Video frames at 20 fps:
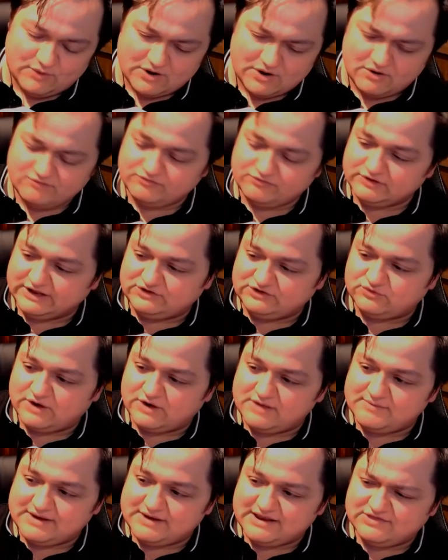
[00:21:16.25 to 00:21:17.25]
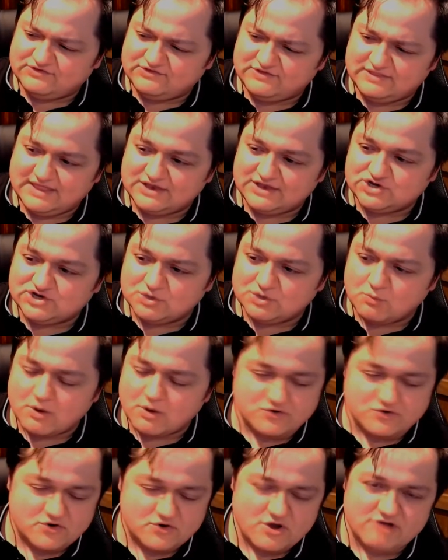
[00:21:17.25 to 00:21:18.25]
went on for like 20 minutes, and then she
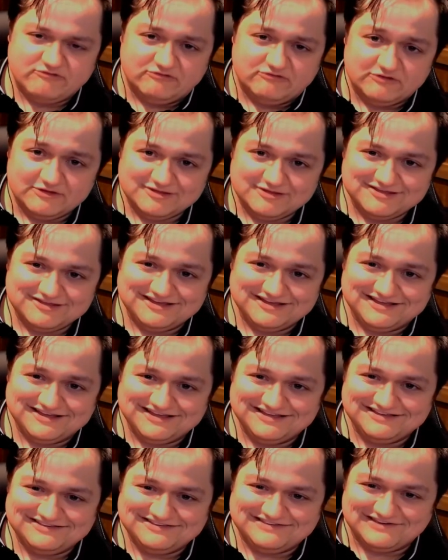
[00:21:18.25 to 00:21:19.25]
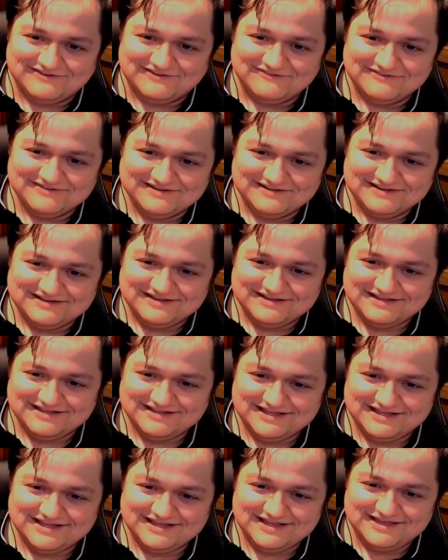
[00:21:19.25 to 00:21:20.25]
wandered off.
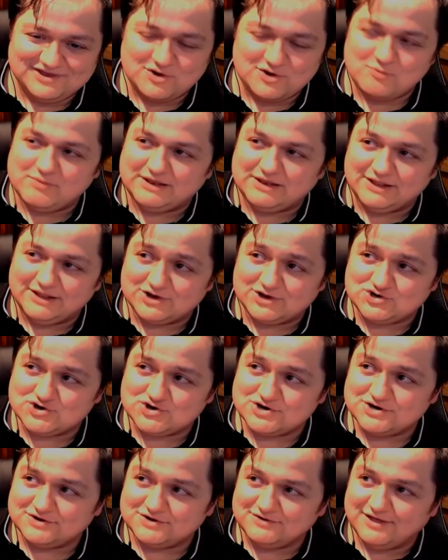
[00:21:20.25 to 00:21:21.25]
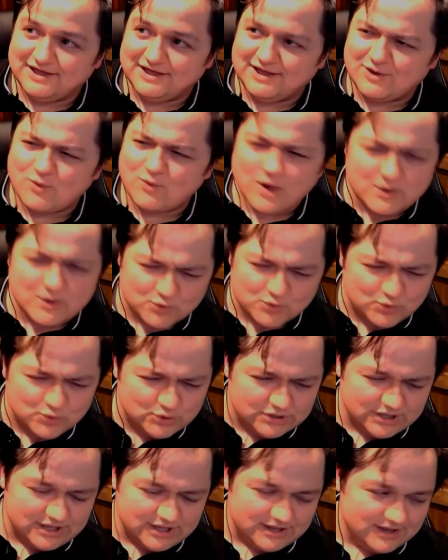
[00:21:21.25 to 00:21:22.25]
Mid lecture, quite
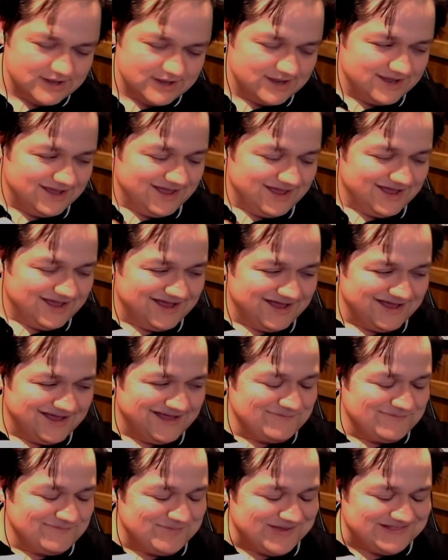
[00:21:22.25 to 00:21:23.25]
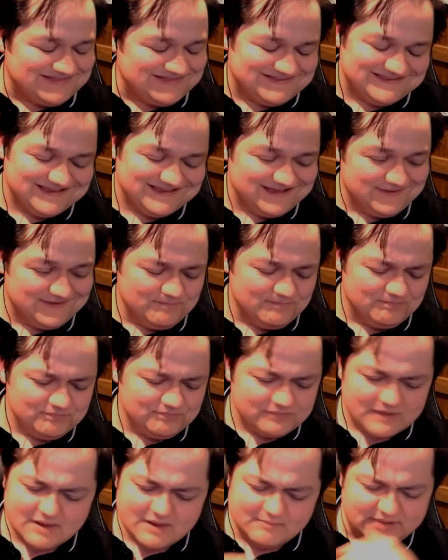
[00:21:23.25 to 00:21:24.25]
rudely. But
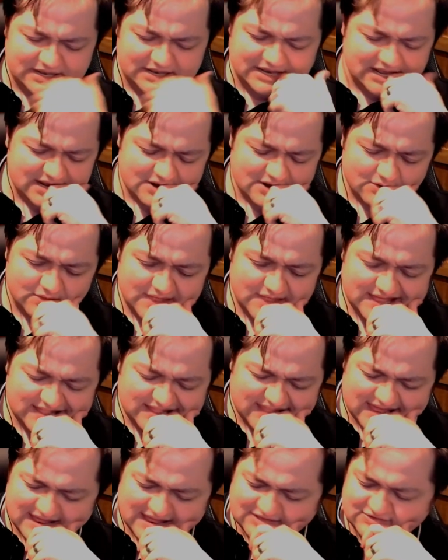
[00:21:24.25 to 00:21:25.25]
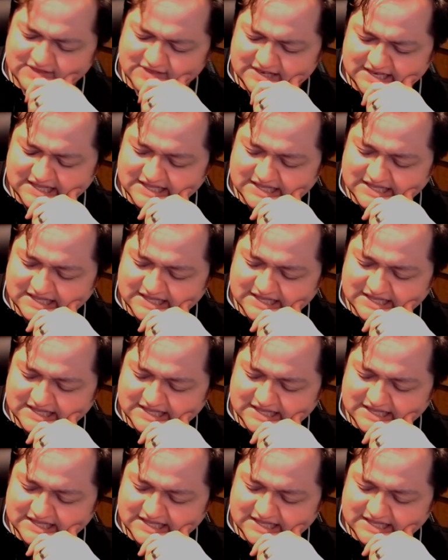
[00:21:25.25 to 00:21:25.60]
like I said,